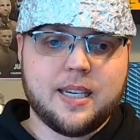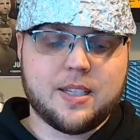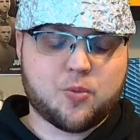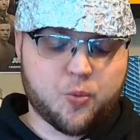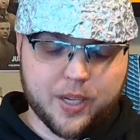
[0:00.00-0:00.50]

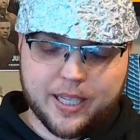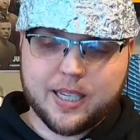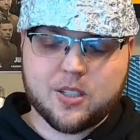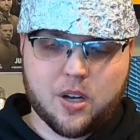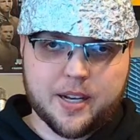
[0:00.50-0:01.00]
is really
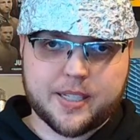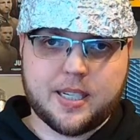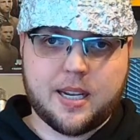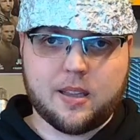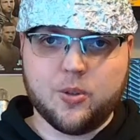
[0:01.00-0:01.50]

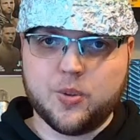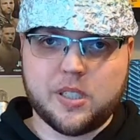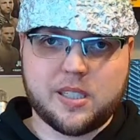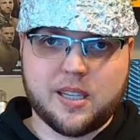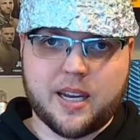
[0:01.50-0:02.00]
exhausted and
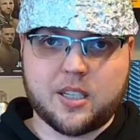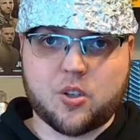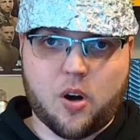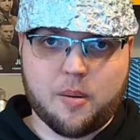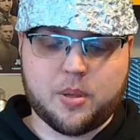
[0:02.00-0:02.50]
loses in like a
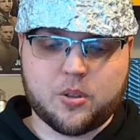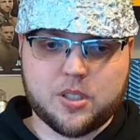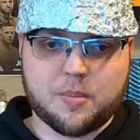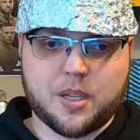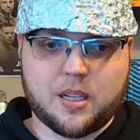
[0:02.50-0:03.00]
scramble or
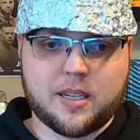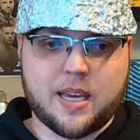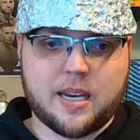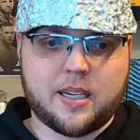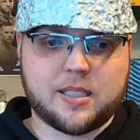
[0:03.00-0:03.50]
something like
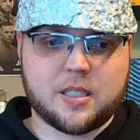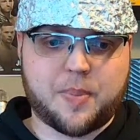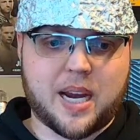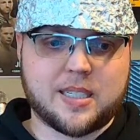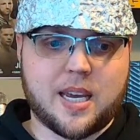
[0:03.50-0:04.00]
that and gets his
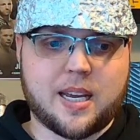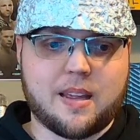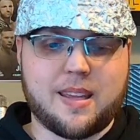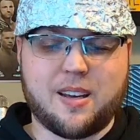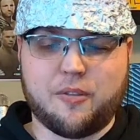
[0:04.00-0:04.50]
back taken,
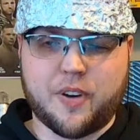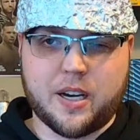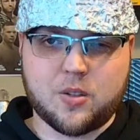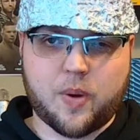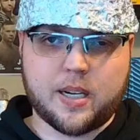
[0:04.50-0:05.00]
I think he'll
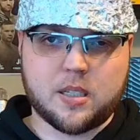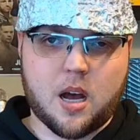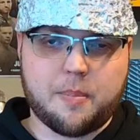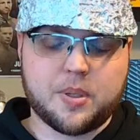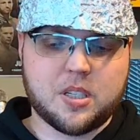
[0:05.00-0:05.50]
find his way to
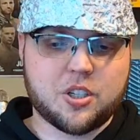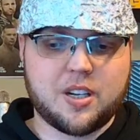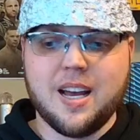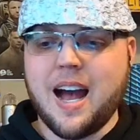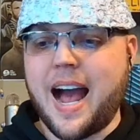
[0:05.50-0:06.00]
top
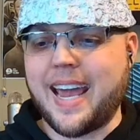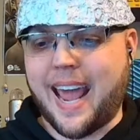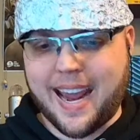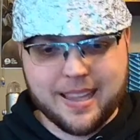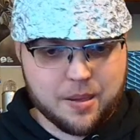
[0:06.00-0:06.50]
position. I
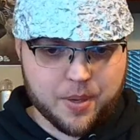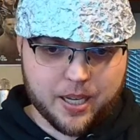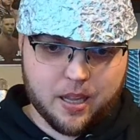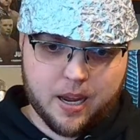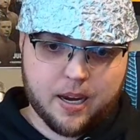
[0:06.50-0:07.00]
hate the
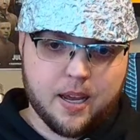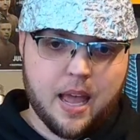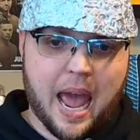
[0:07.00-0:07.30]
money line.